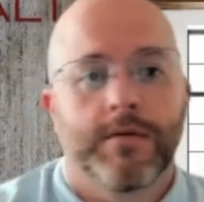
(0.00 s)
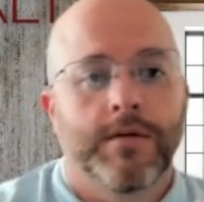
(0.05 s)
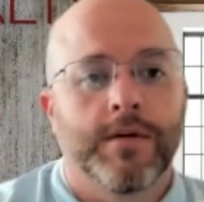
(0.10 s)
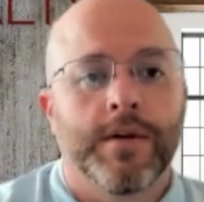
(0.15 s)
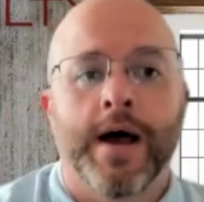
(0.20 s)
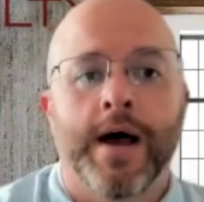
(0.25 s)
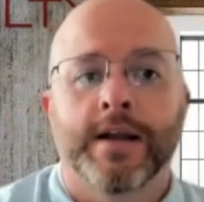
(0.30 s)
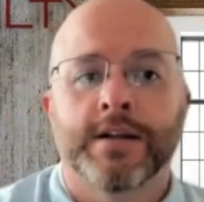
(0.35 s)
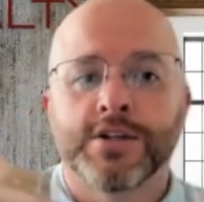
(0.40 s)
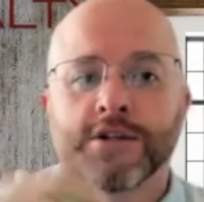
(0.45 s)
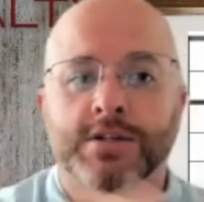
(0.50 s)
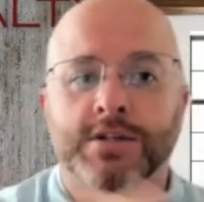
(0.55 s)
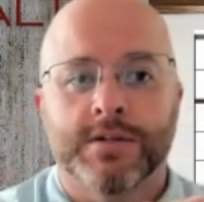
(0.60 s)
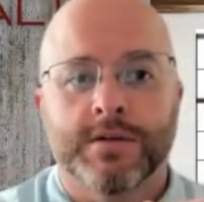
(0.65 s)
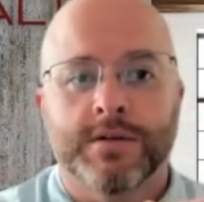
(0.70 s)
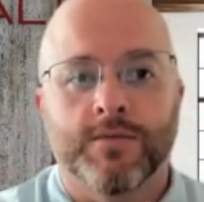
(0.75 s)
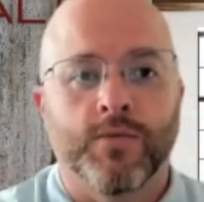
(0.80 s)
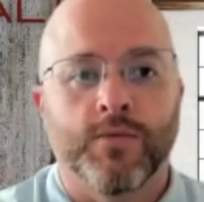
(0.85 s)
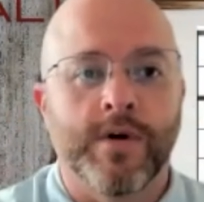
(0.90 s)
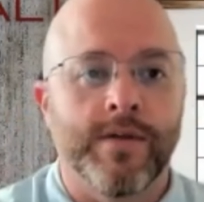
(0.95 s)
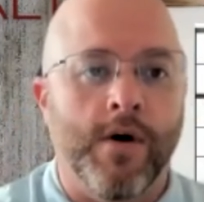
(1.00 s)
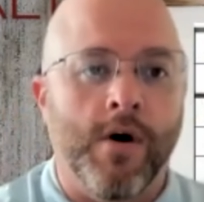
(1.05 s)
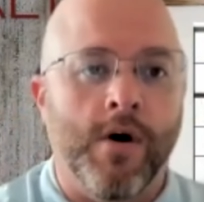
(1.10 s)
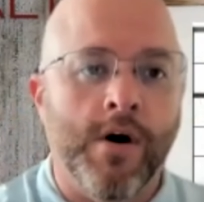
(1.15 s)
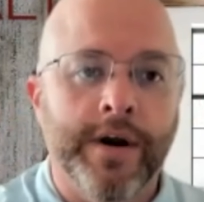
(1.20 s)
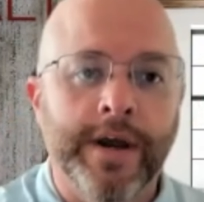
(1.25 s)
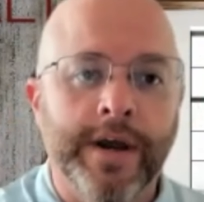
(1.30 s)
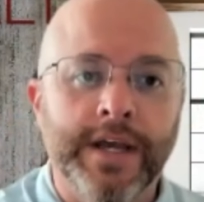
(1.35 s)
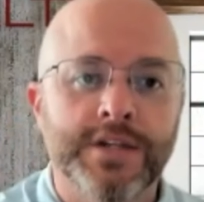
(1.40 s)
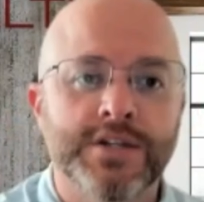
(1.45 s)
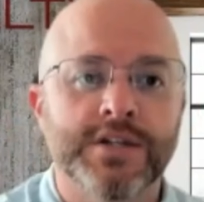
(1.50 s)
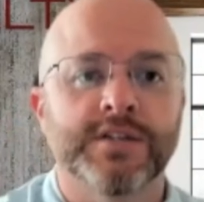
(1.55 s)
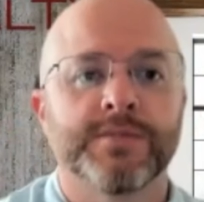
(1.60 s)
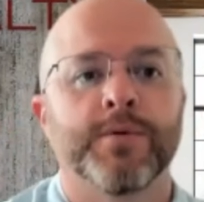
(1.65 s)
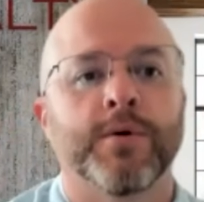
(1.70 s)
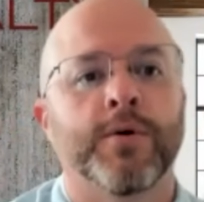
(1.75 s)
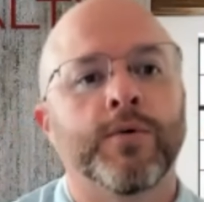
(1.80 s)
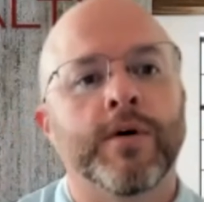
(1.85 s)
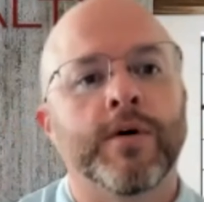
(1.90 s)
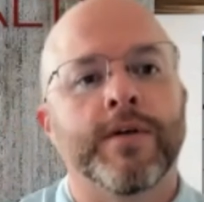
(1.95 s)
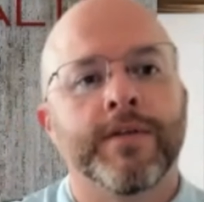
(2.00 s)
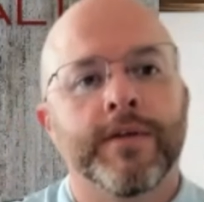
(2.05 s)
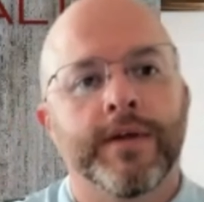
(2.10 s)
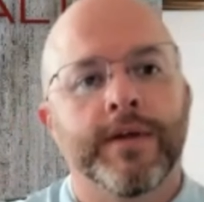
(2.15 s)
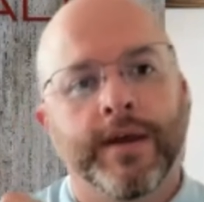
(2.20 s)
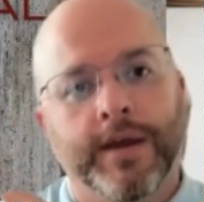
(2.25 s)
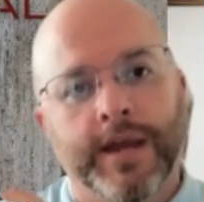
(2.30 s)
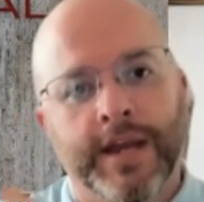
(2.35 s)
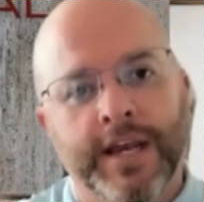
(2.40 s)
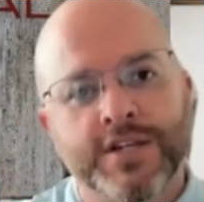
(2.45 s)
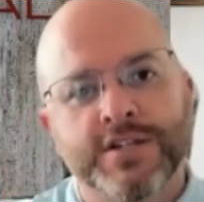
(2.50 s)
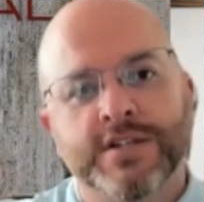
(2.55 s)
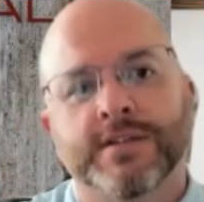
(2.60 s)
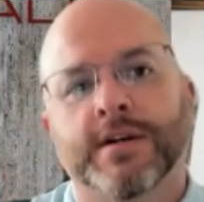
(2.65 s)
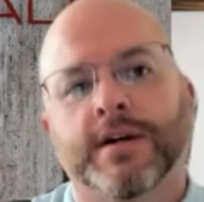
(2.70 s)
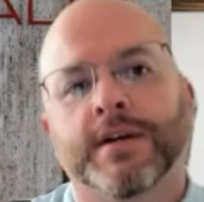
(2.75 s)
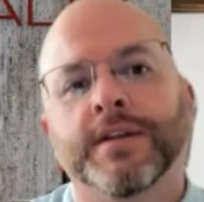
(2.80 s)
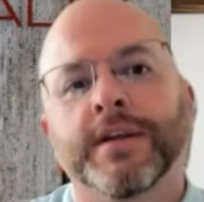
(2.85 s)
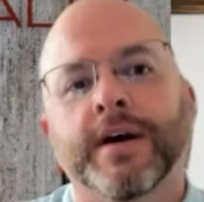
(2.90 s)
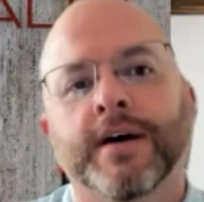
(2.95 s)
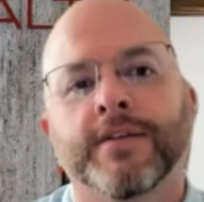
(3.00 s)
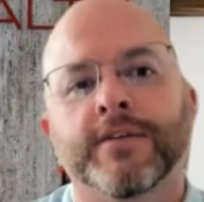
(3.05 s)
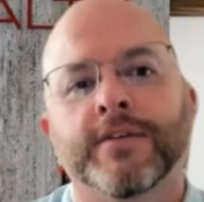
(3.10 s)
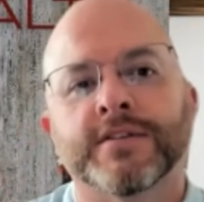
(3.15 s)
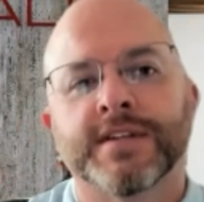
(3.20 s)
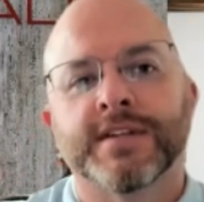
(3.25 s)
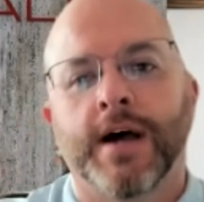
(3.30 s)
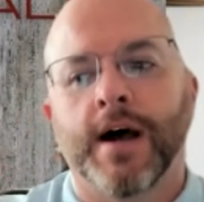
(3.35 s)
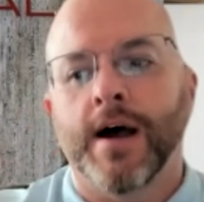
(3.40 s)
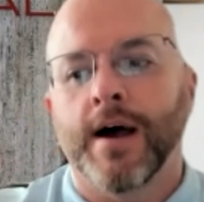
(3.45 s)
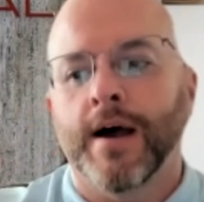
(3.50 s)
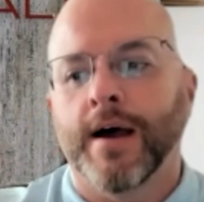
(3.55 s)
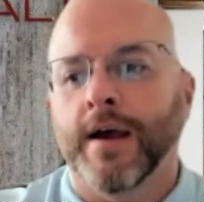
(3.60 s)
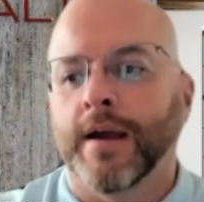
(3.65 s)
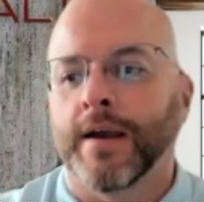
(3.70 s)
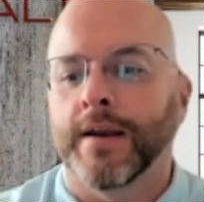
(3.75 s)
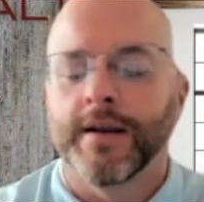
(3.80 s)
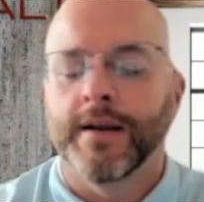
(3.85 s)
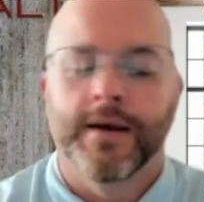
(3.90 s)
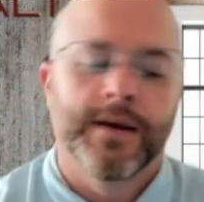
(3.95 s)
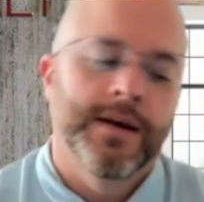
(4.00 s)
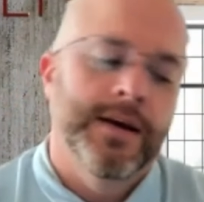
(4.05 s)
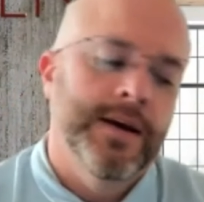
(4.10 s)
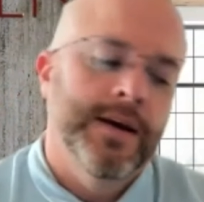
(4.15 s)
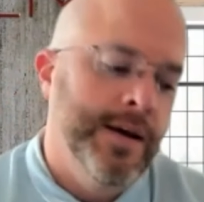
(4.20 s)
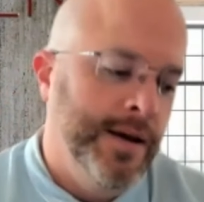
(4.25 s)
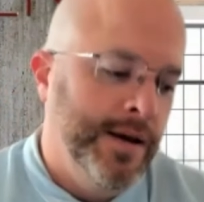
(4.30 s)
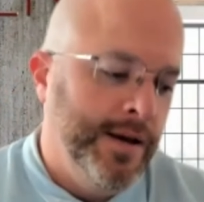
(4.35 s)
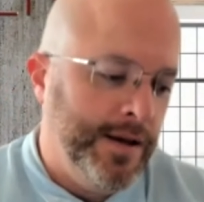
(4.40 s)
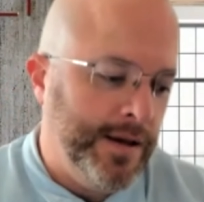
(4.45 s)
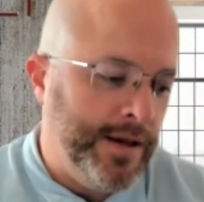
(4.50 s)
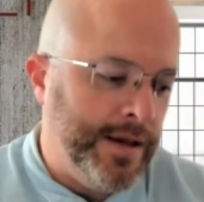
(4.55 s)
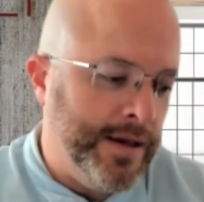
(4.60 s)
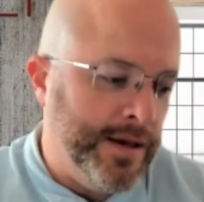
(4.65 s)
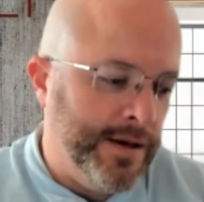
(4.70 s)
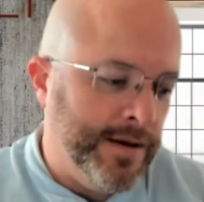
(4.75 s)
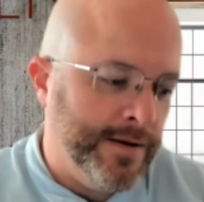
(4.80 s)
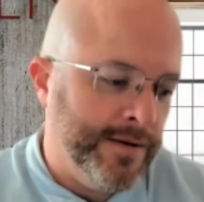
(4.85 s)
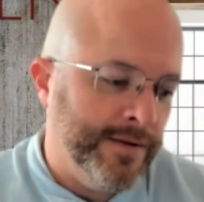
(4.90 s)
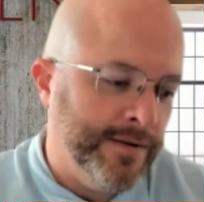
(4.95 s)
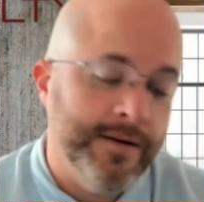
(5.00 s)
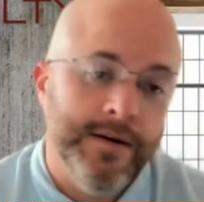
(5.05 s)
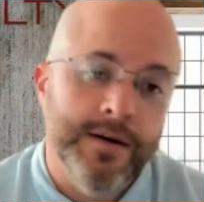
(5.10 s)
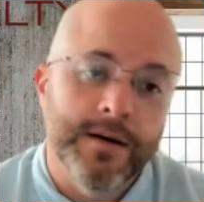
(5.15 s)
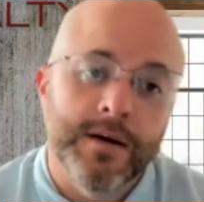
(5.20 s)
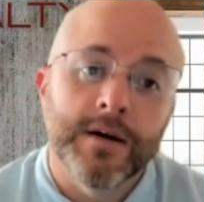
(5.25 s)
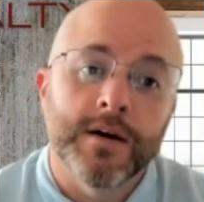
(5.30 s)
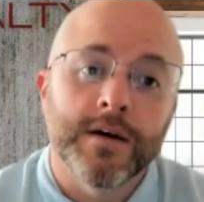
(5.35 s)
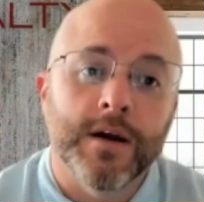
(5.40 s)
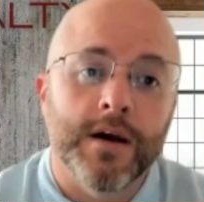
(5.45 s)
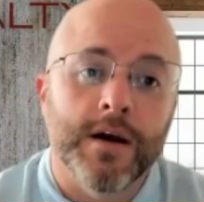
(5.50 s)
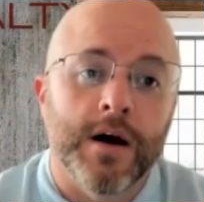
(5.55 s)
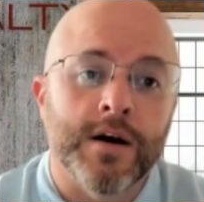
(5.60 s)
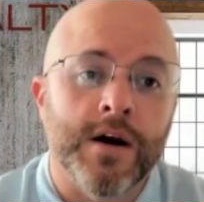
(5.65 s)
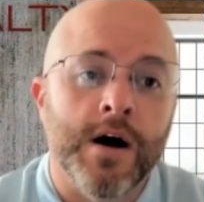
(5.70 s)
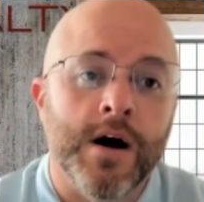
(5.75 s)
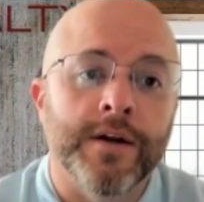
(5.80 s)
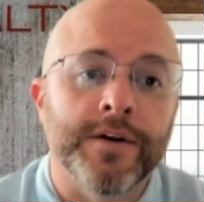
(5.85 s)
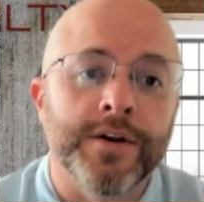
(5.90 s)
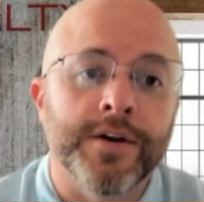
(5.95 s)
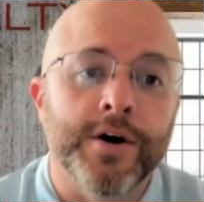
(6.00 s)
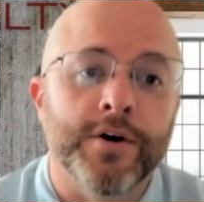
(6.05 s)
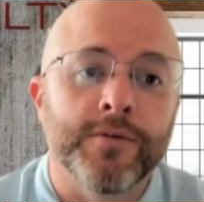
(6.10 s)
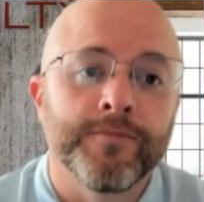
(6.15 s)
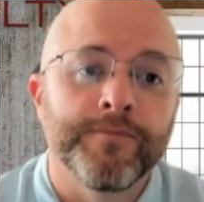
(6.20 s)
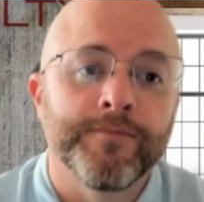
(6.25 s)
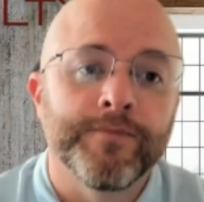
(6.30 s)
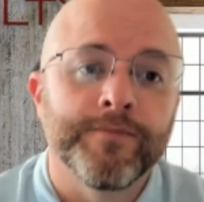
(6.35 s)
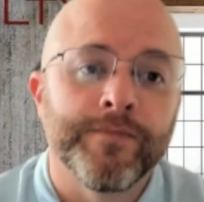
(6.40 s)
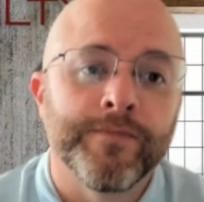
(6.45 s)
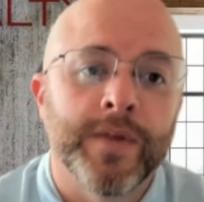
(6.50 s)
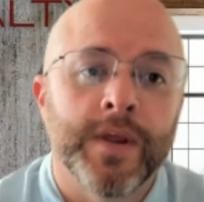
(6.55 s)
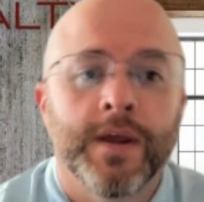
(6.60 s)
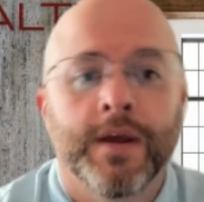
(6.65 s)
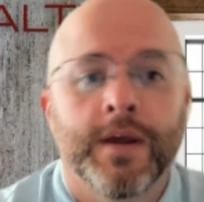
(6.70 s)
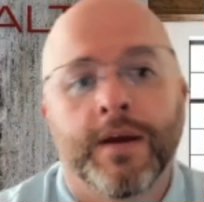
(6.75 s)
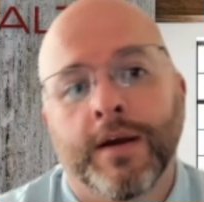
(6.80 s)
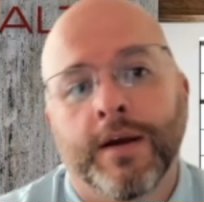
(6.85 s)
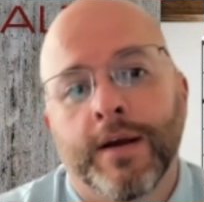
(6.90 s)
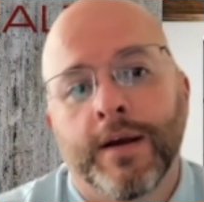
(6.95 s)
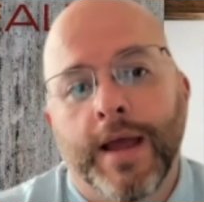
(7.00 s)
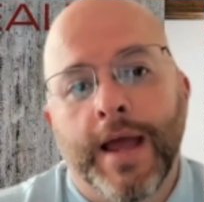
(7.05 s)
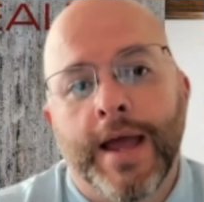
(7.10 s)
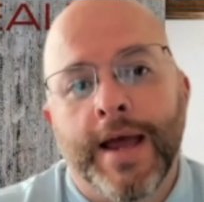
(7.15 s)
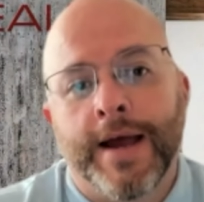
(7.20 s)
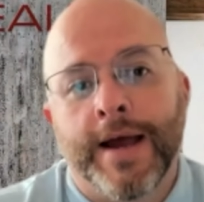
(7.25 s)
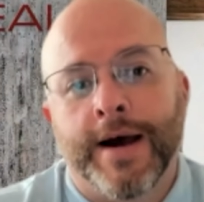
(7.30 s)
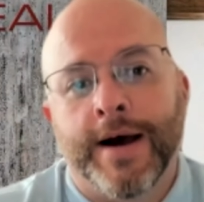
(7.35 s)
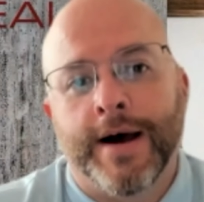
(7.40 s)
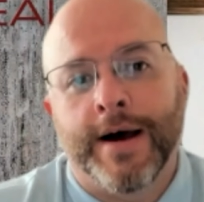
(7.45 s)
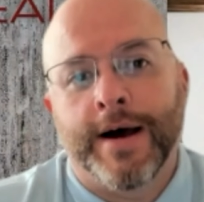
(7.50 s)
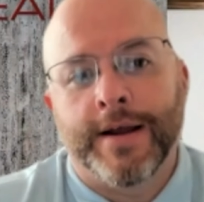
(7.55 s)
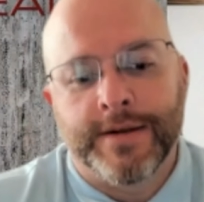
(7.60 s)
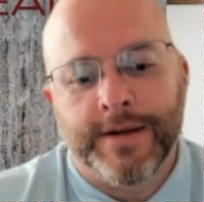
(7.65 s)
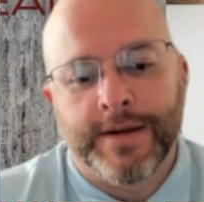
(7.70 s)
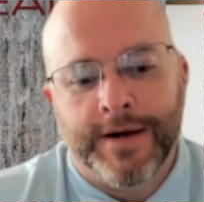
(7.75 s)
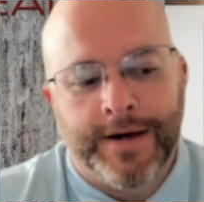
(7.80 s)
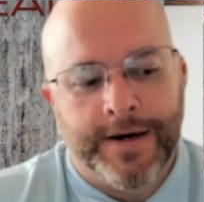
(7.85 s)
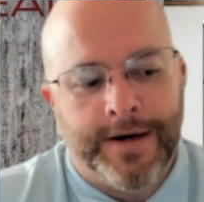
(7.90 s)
not just with our agents, but with agents on the other side, is a condo. And